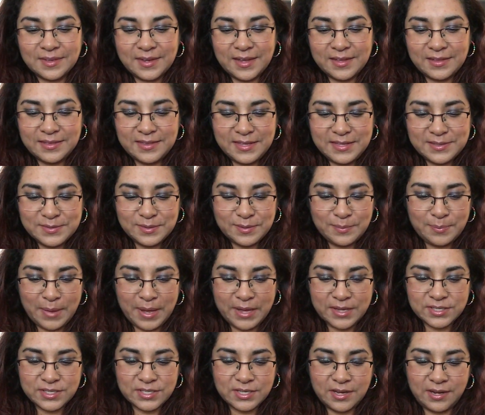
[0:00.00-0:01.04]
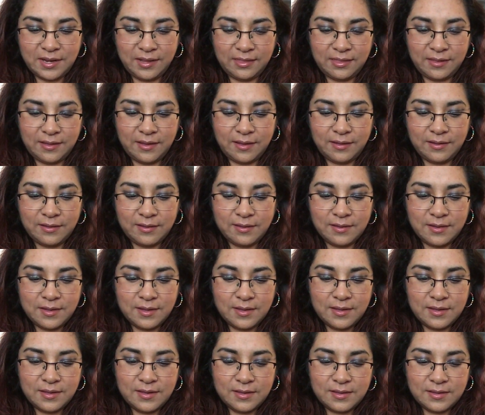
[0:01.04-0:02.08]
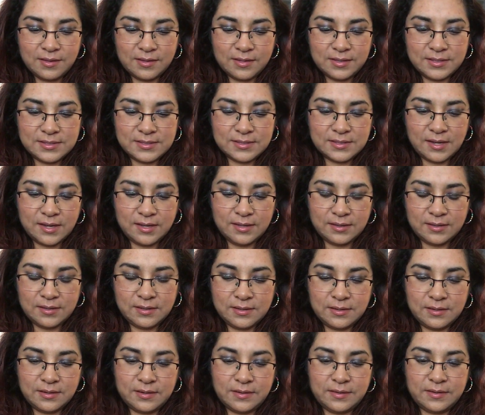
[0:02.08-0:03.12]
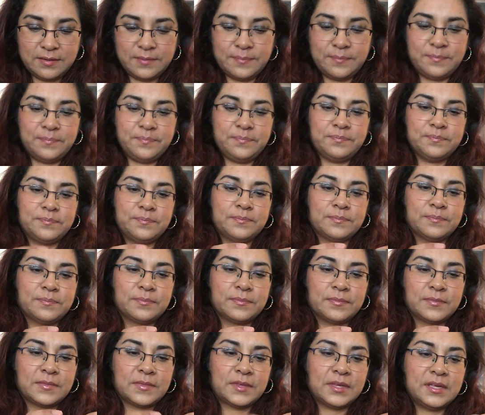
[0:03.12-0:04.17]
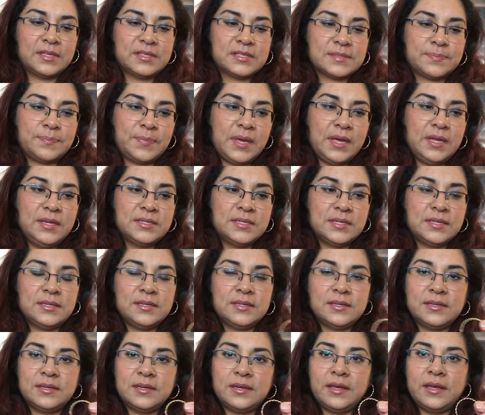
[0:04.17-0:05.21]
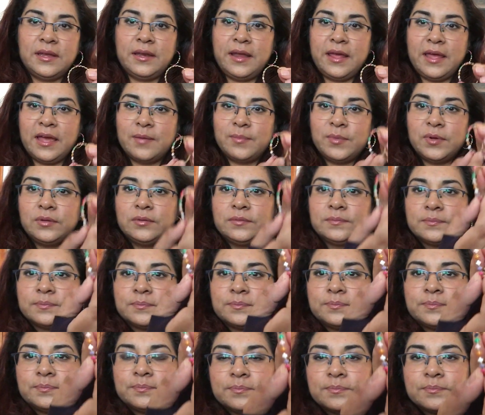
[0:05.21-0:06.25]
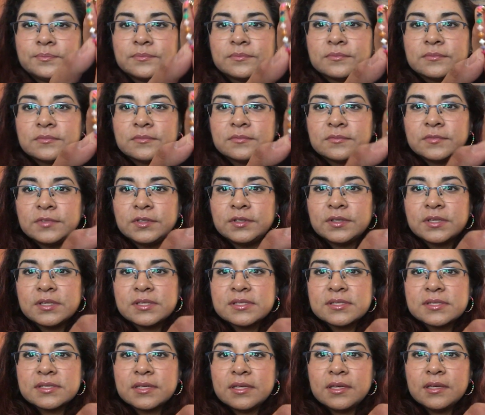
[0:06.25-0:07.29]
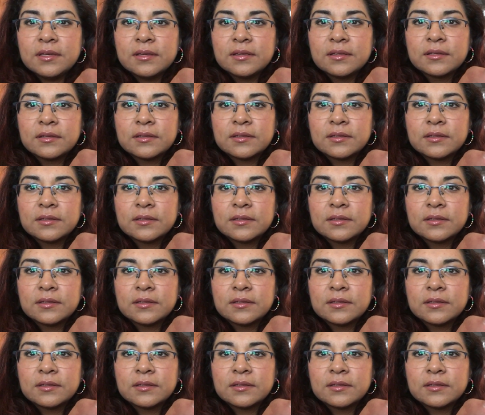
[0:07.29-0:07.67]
And these will match anything. It's got, um, it's painted enamel, you can see.